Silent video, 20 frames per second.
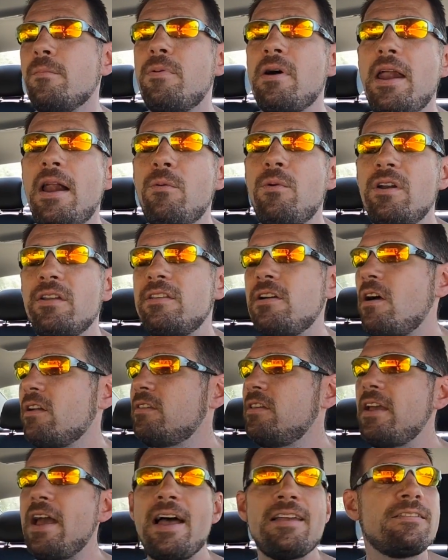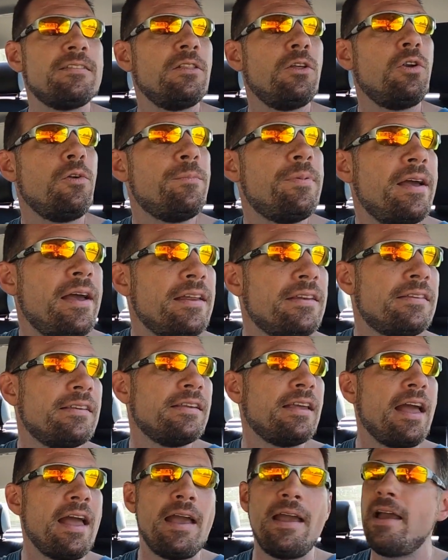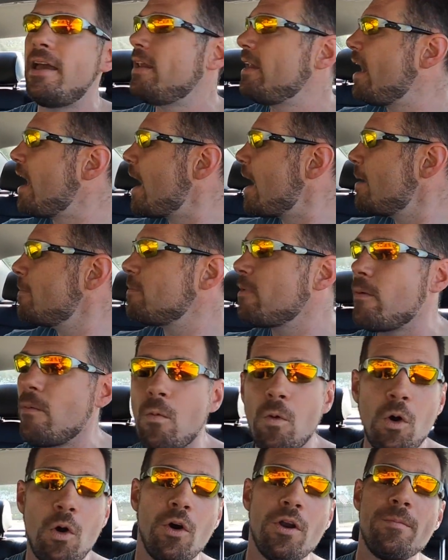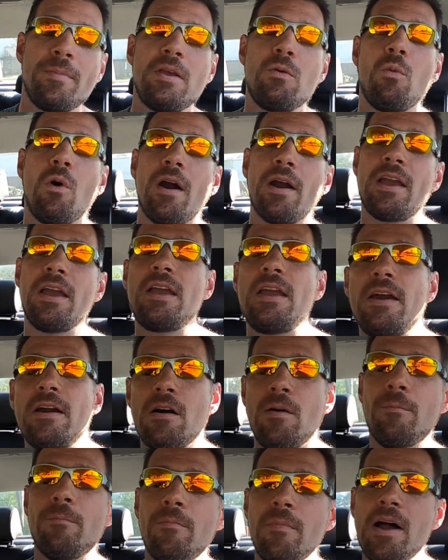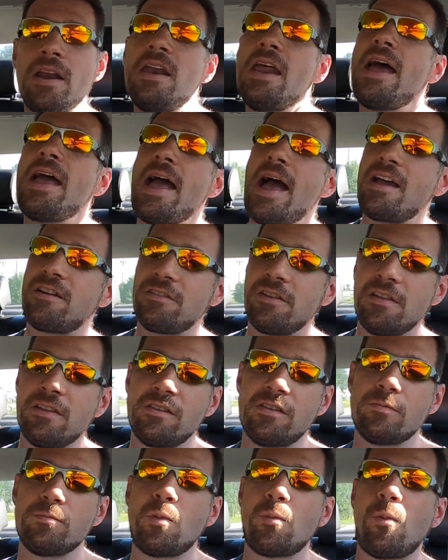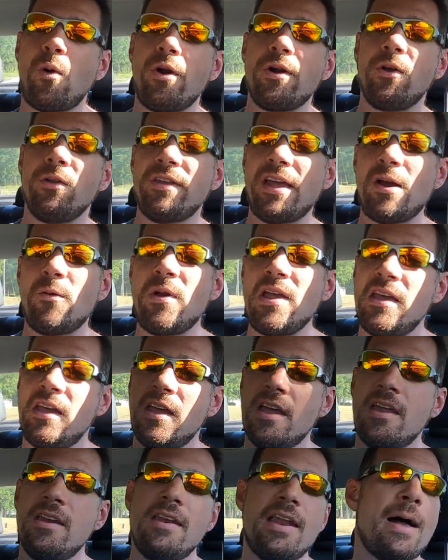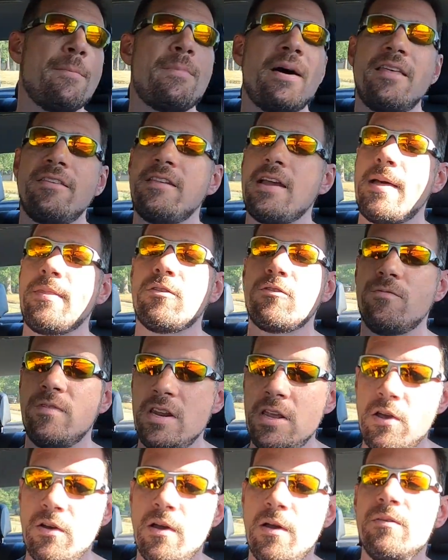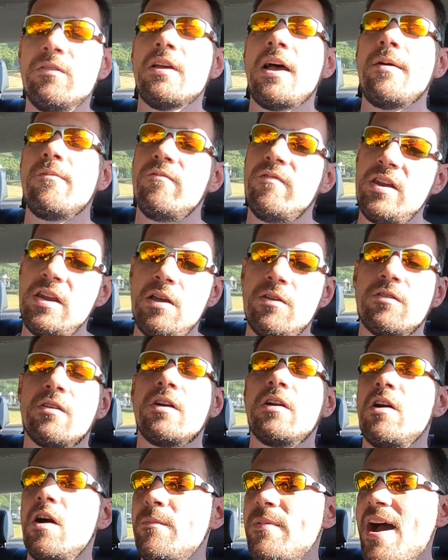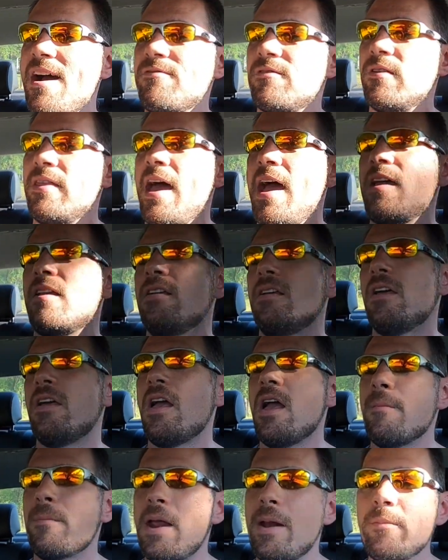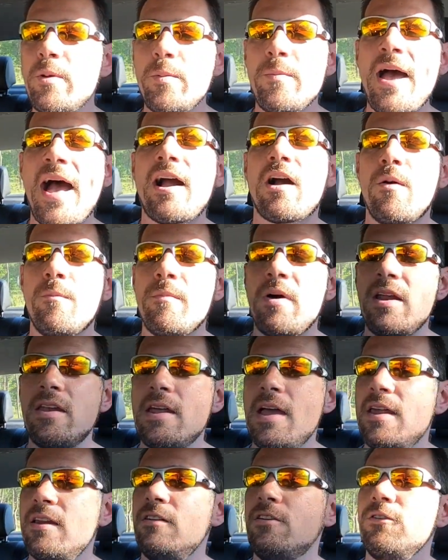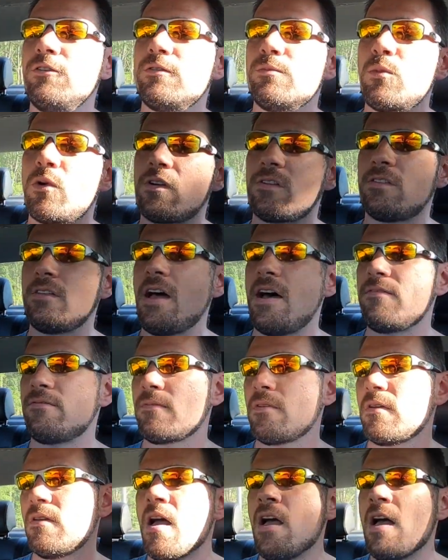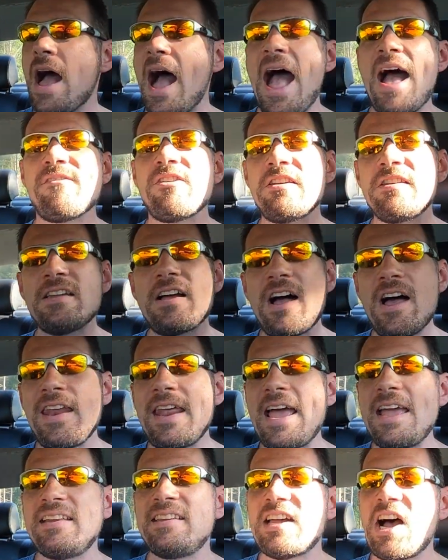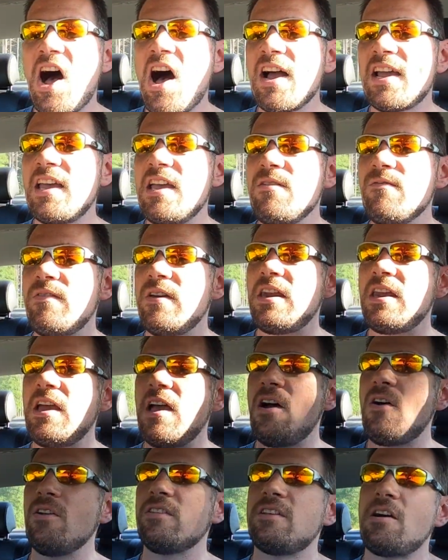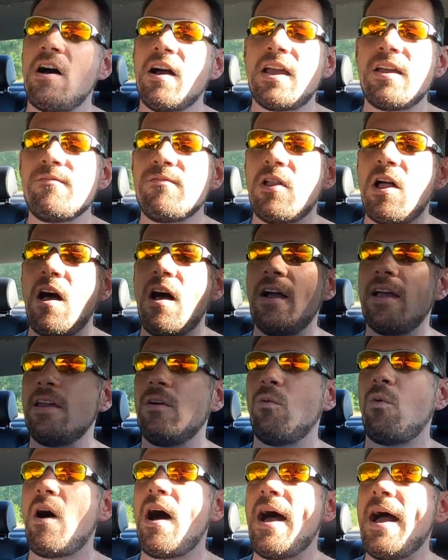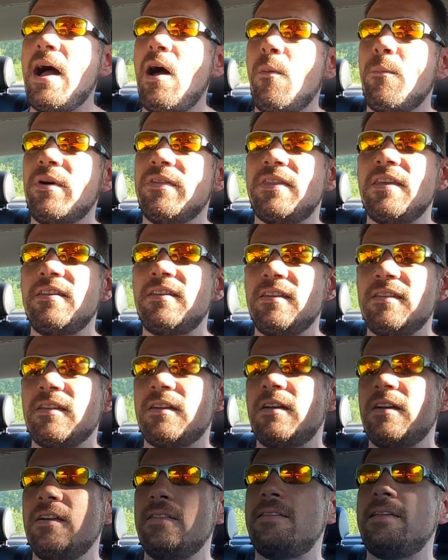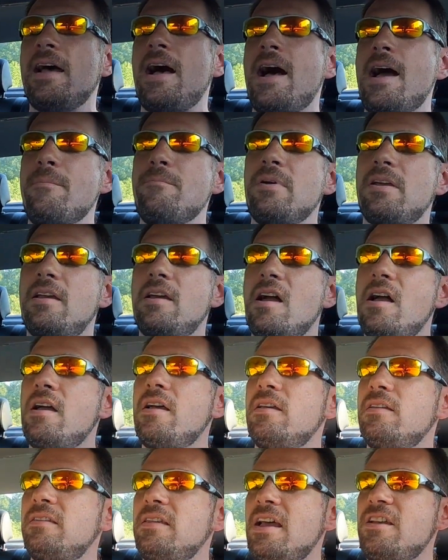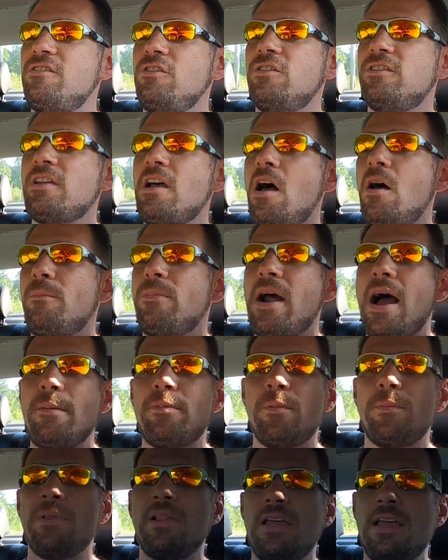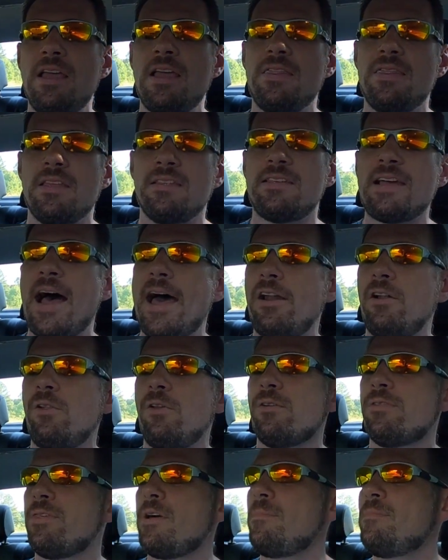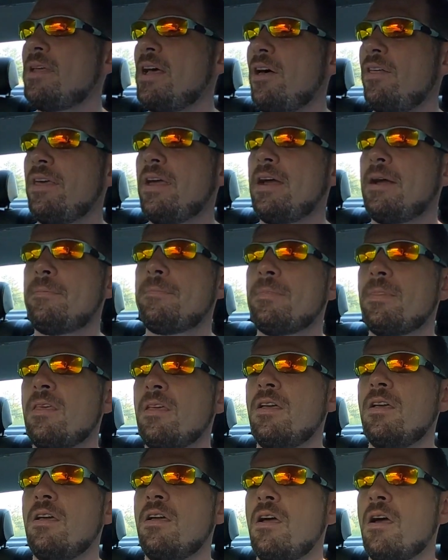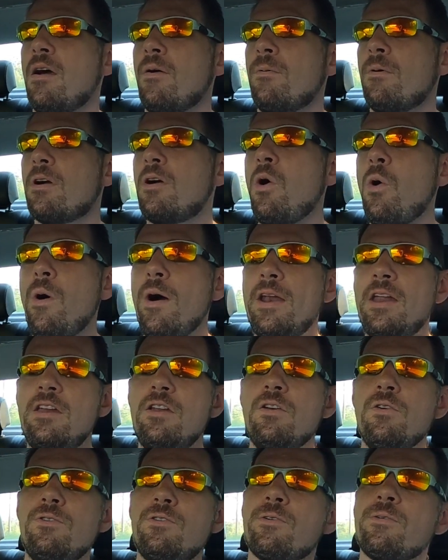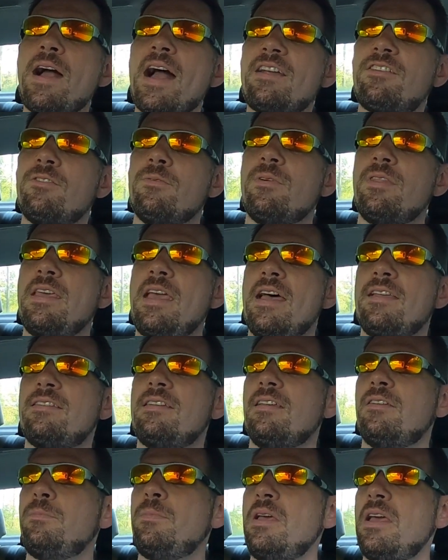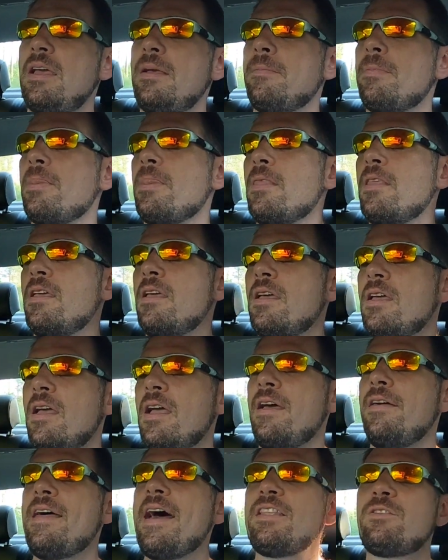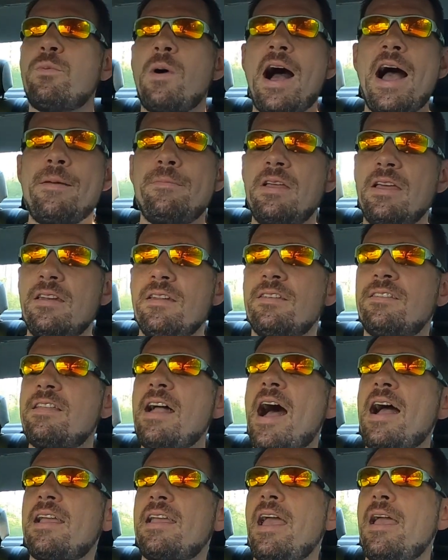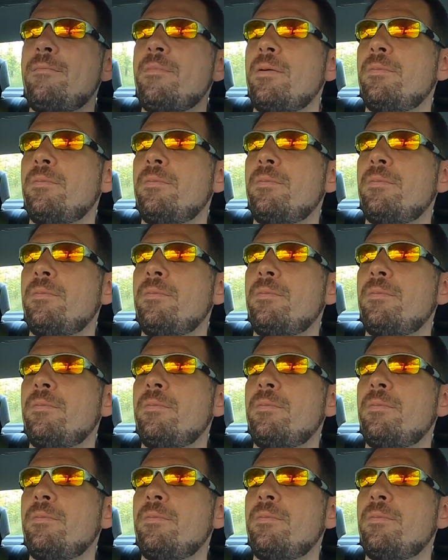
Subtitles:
But I want to talk to you guys a little bit, and I'm going to be working here on Monday, actually. This is Memorial Day weekend. Not by the time this video goes up. The video is going to go up after that. But I'm going to be back on Monday to do some more stuff. I haven't done a talking video, a talking vlog in a while, but this is a good time because, as you saw probably in the title or thumbnail there, we're going a new direction with the SSP. And that's why I'm getting a stock K